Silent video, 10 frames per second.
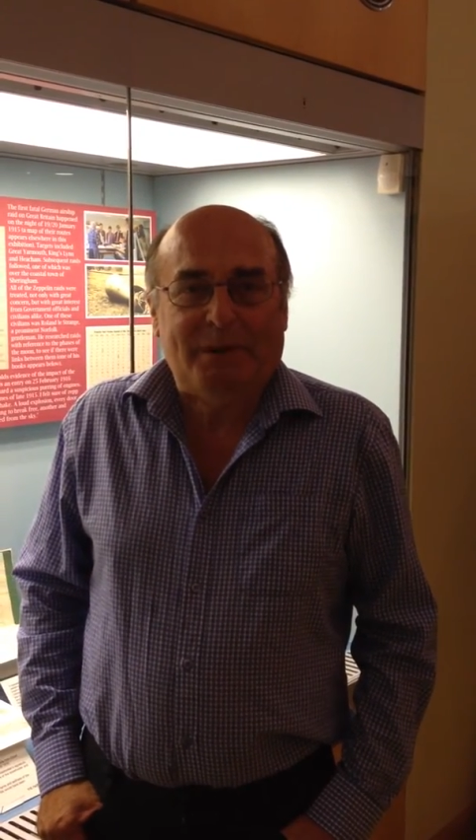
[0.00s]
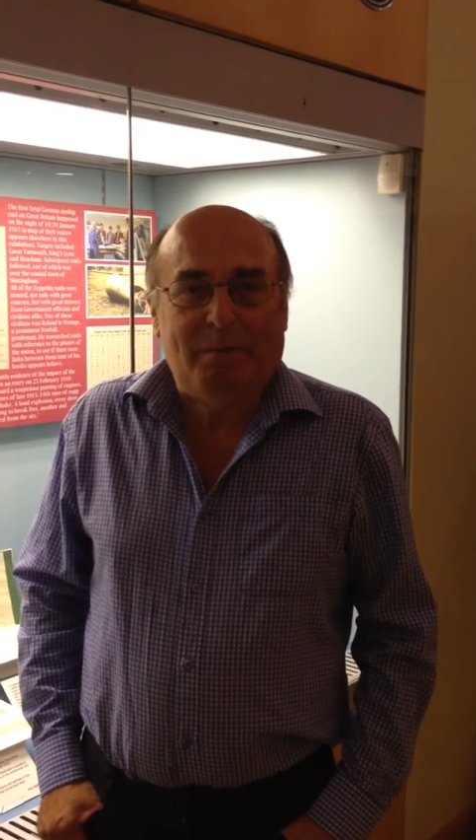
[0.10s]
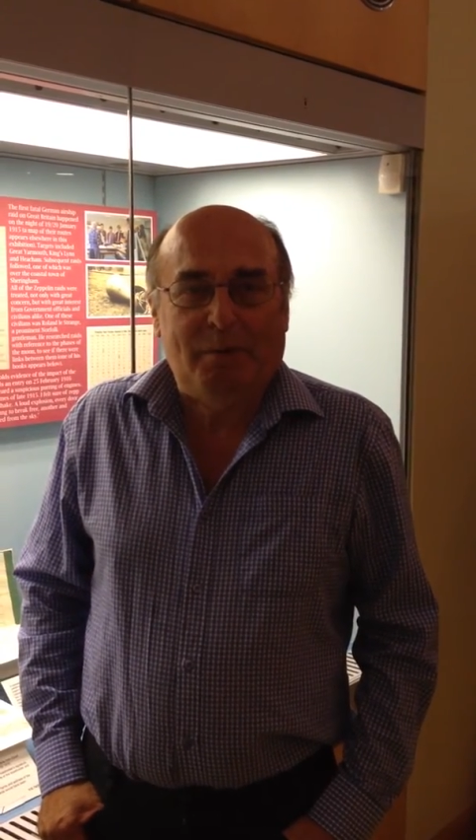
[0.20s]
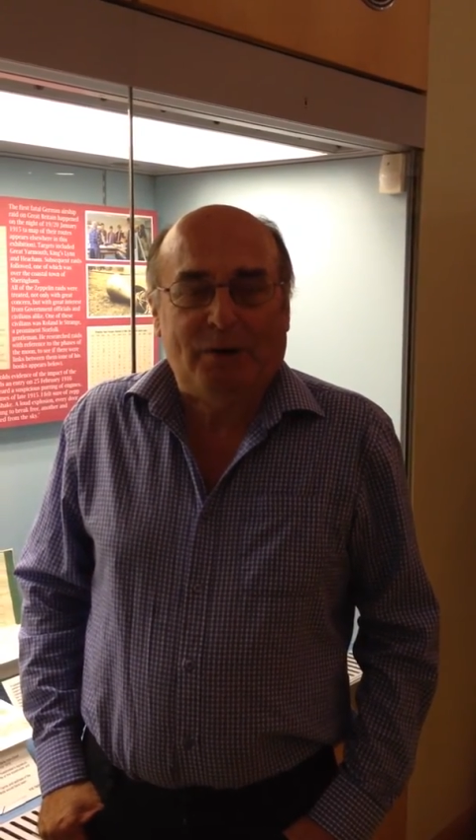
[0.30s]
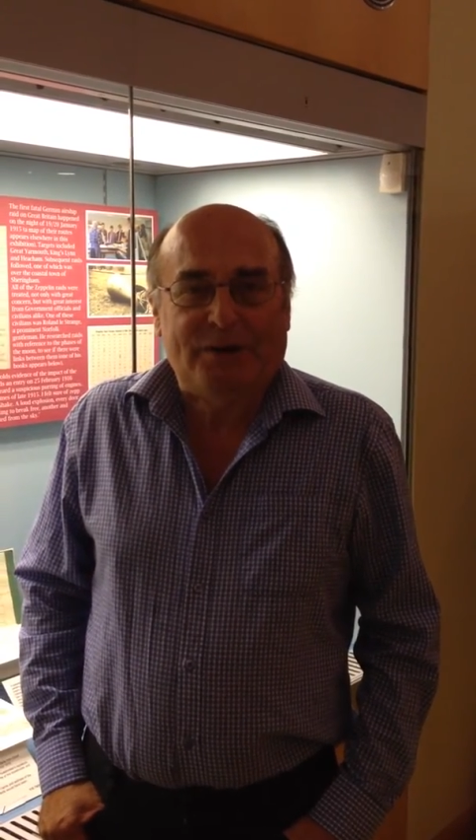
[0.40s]
and
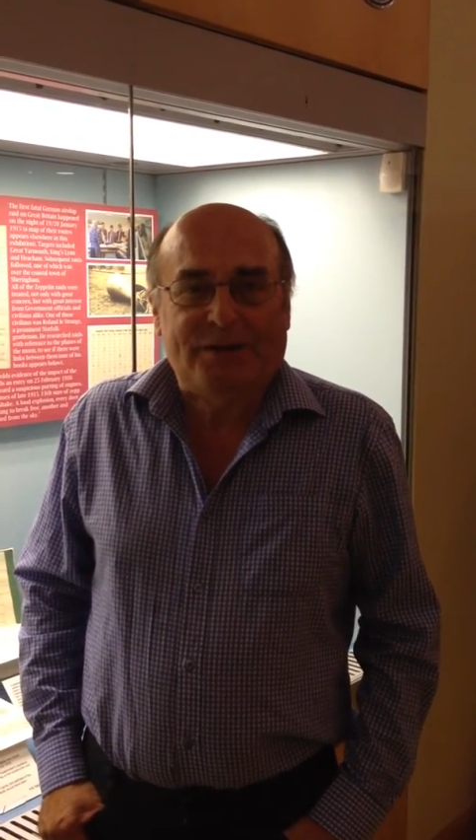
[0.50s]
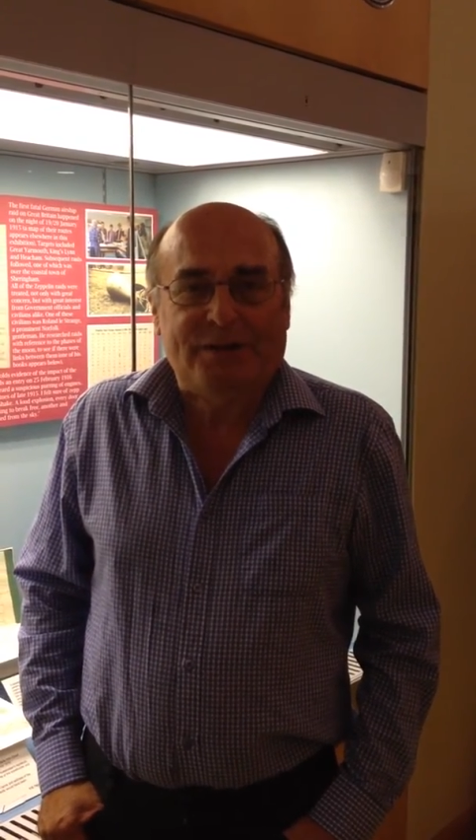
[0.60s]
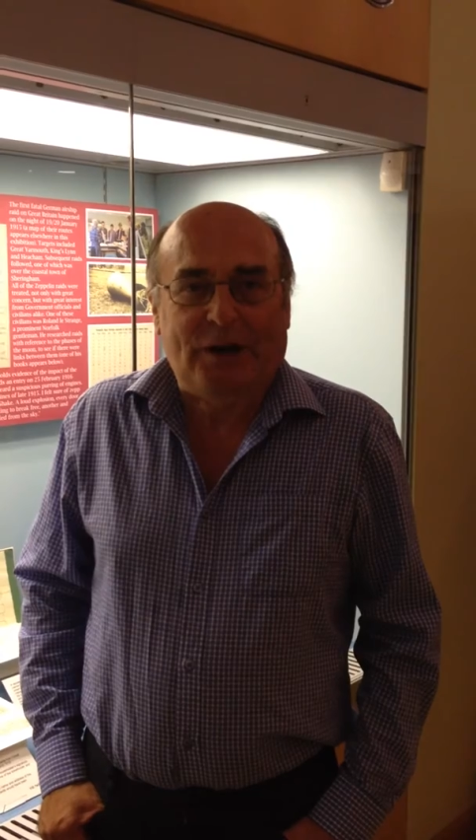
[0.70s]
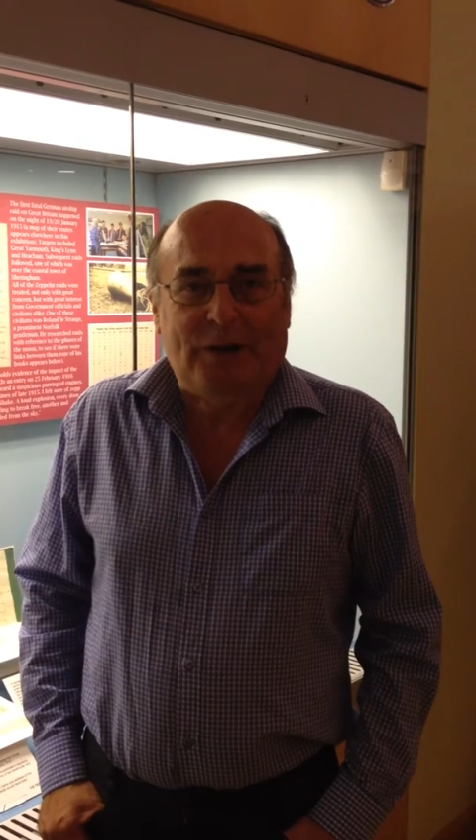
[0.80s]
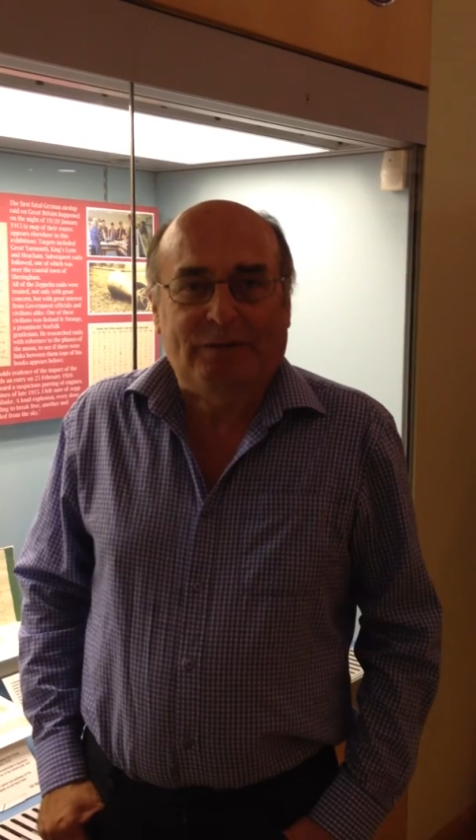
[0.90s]
books
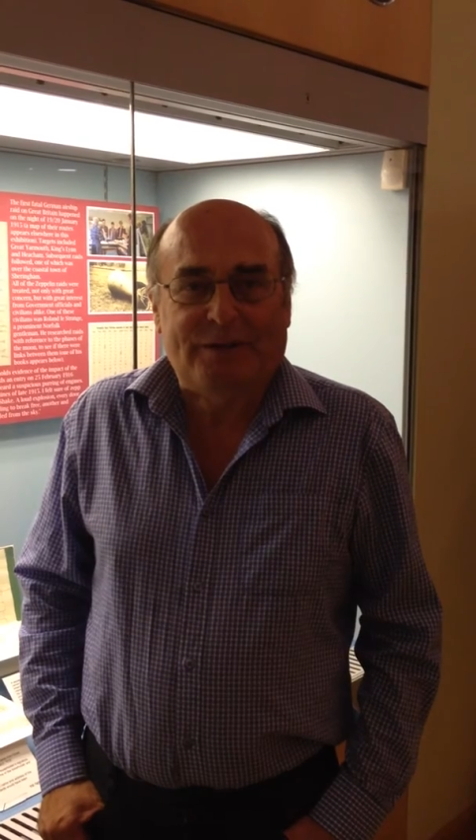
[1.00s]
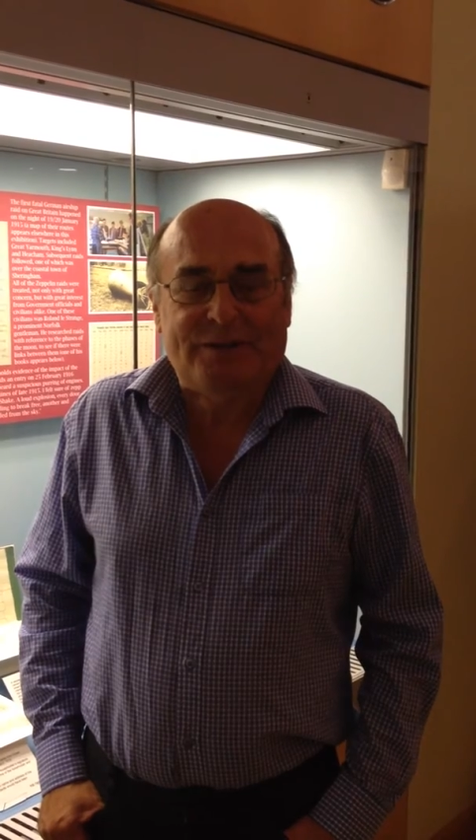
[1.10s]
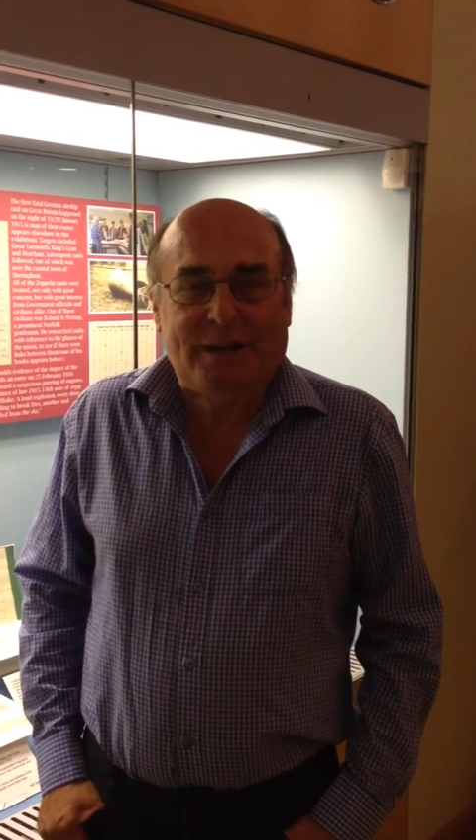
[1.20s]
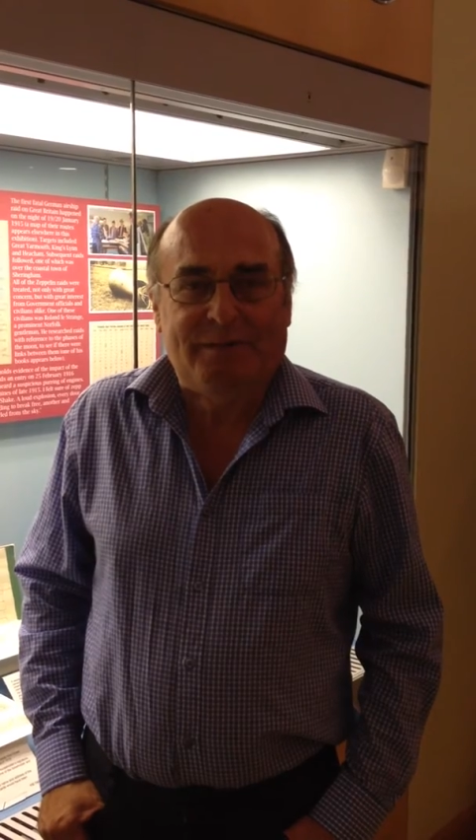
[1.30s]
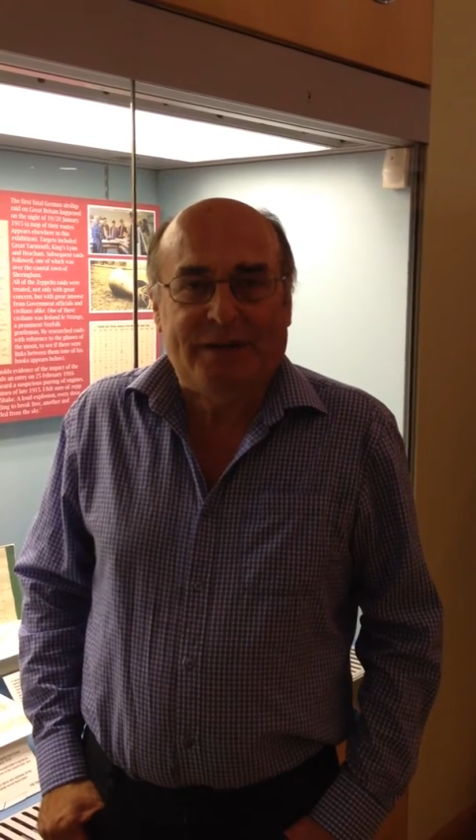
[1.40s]
on the
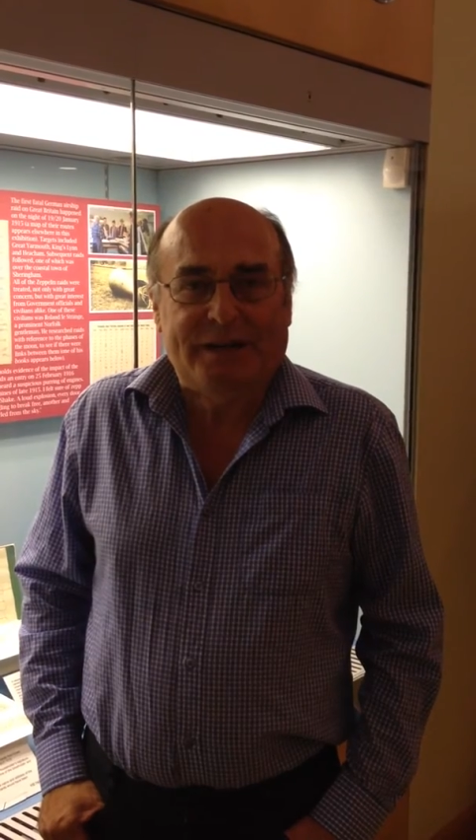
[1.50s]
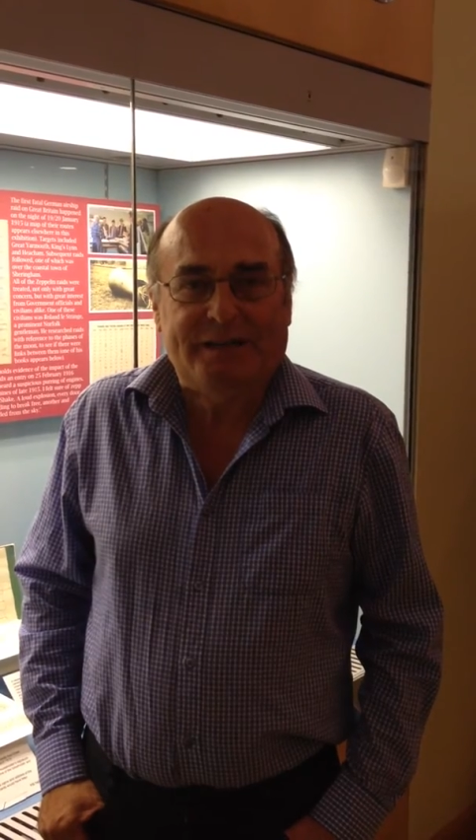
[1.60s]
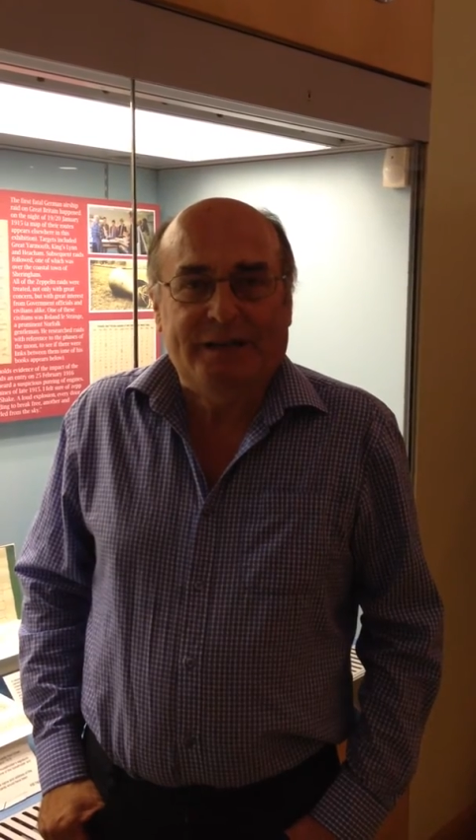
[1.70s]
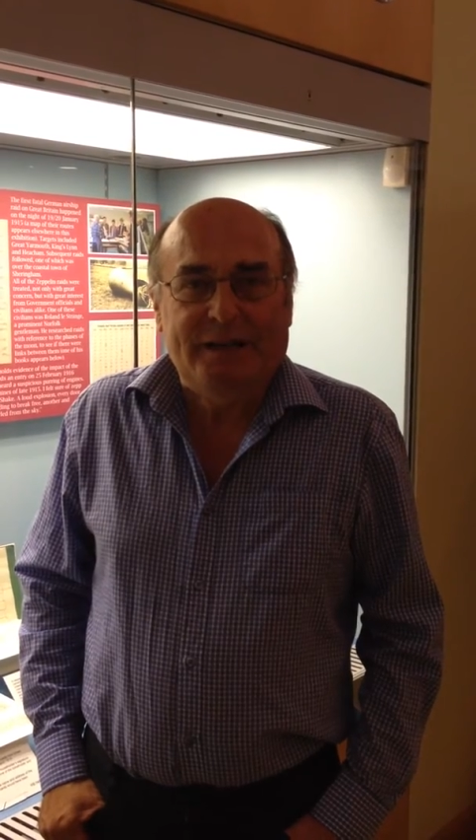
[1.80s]
subject,